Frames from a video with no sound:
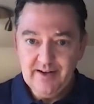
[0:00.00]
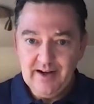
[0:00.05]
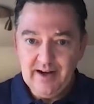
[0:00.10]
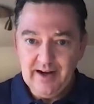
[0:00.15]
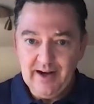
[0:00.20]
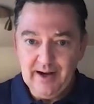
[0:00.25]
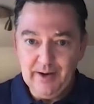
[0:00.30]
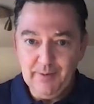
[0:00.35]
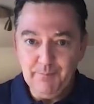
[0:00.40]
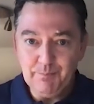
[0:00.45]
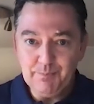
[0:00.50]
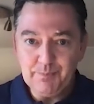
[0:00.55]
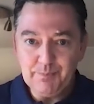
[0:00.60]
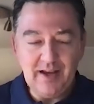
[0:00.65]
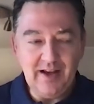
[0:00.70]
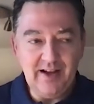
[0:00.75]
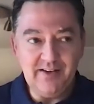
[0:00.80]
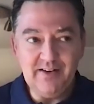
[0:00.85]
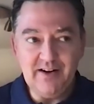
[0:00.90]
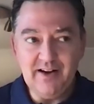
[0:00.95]
And
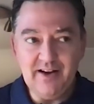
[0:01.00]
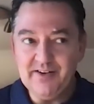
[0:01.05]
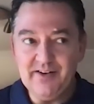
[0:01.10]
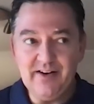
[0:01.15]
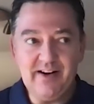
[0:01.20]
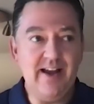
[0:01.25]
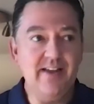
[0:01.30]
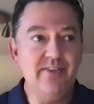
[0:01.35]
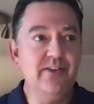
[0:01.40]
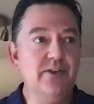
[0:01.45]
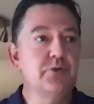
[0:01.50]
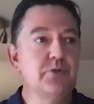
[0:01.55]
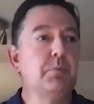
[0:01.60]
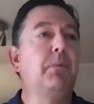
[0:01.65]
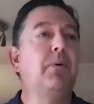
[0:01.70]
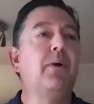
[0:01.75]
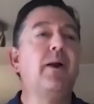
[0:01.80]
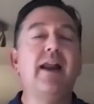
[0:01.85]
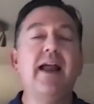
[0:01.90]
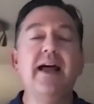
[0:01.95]
again, there's
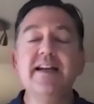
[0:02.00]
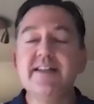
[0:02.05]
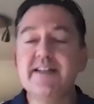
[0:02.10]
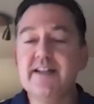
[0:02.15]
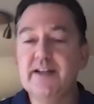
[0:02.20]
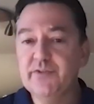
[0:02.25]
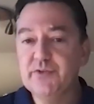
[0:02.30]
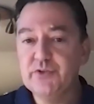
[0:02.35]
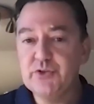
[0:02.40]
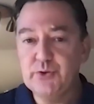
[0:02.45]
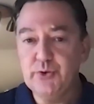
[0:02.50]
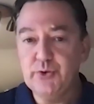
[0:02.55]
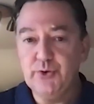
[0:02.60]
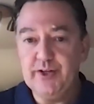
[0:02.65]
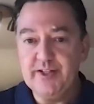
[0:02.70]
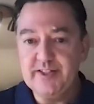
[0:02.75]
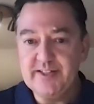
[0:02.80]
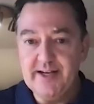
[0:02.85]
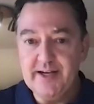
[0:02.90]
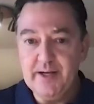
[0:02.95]
plenty of
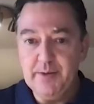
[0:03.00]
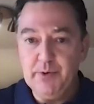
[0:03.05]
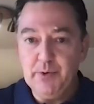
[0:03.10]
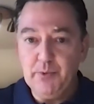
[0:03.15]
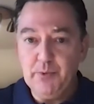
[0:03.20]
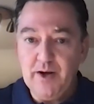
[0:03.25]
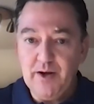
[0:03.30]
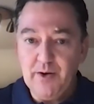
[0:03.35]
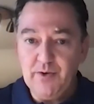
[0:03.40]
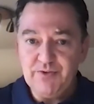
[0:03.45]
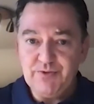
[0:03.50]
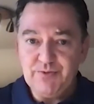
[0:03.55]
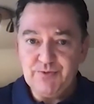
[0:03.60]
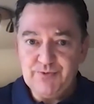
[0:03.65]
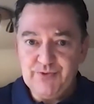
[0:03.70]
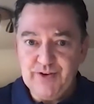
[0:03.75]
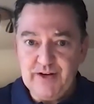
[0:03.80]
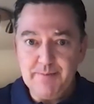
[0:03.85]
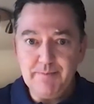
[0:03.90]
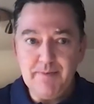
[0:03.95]
stories here, but where
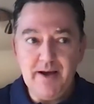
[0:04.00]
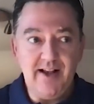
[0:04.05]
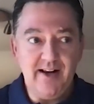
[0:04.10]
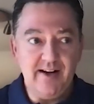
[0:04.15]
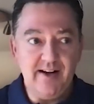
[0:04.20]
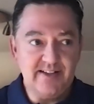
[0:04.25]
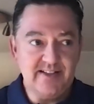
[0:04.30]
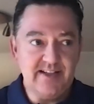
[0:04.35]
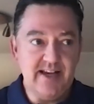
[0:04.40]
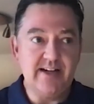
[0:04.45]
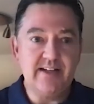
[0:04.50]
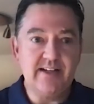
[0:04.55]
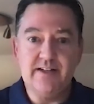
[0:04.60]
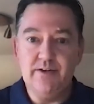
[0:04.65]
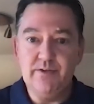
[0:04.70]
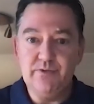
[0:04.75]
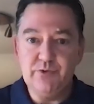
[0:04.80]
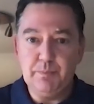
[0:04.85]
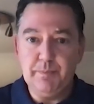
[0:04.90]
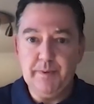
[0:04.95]
female
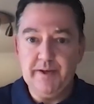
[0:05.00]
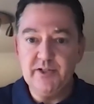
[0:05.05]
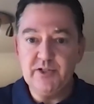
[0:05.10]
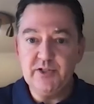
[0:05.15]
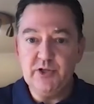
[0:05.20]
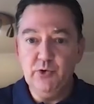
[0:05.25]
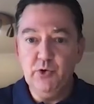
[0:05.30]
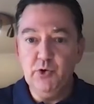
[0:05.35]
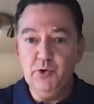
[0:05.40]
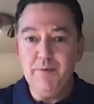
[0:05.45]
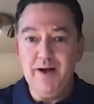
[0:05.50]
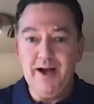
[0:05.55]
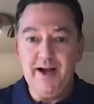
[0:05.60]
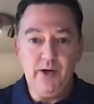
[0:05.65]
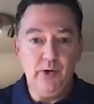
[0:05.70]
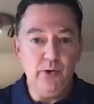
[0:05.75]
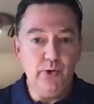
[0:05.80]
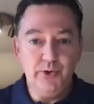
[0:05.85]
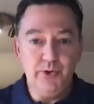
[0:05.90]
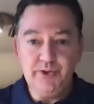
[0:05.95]
executives pitch an
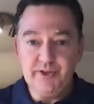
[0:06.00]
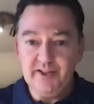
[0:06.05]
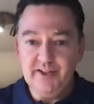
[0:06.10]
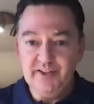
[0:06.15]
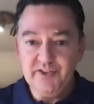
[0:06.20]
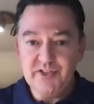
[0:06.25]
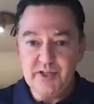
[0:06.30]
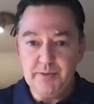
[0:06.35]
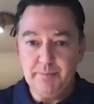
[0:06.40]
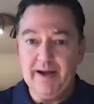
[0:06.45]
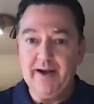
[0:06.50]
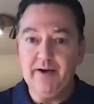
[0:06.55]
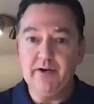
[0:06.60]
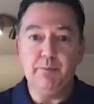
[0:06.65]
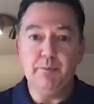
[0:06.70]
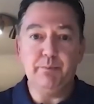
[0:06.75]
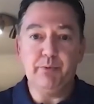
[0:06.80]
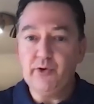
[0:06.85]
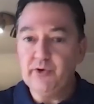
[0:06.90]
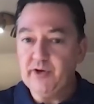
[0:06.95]
all-male audience about a
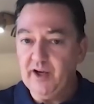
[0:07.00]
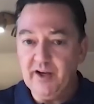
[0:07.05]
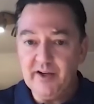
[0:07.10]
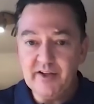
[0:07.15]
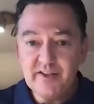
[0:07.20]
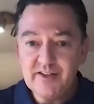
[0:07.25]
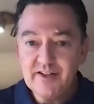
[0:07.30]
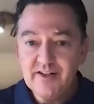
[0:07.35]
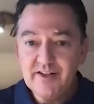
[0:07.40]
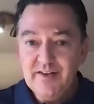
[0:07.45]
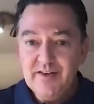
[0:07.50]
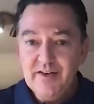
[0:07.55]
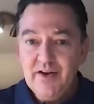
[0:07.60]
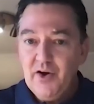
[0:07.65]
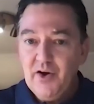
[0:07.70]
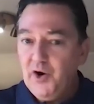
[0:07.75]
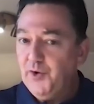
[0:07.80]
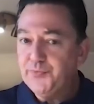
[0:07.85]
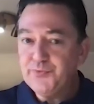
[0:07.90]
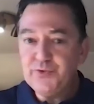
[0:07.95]
product,
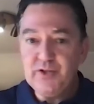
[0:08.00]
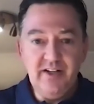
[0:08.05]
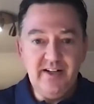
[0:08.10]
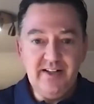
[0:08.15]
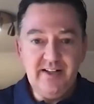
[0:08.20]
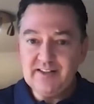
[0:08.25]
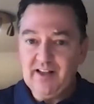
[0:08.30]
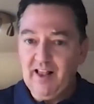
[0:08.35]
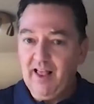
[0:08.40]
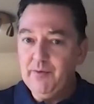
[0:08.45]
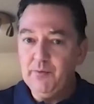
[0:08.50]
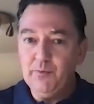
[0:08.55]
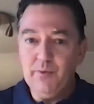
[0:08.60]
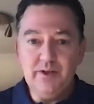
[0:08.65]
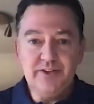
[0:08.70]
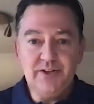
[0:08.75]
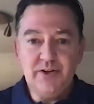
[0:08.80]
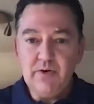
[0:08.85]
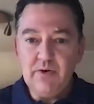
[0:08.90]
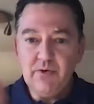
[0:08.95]
often it's like, well,
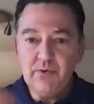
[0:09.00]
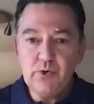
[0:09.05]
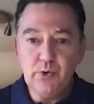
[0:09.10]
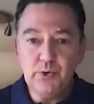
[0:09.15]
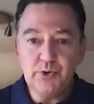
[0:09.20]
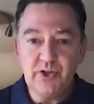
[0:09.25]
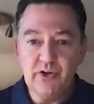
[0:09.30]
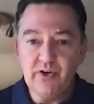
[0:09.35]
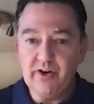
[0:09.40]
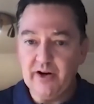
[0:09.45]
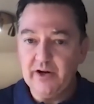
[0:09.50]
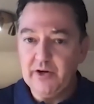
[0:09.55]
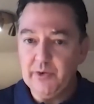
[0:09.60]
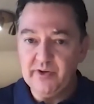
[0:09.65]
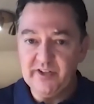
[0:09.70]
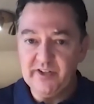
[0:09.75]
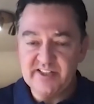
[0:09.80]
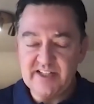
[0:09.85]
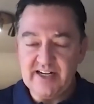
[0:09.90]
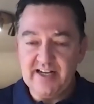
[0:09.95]
of course you're not going to
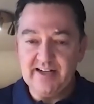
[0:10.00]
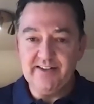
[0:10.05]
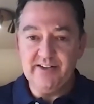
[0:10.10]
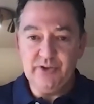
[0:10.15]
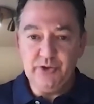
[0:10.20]
understand it.